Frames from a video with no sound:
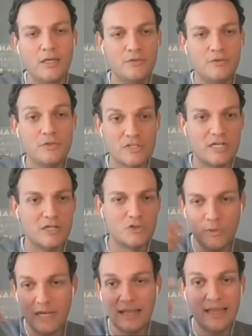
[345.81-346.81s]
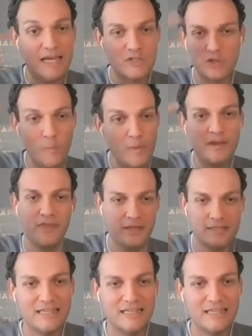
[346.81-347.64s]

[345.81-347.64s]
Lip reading: you start to realize so many things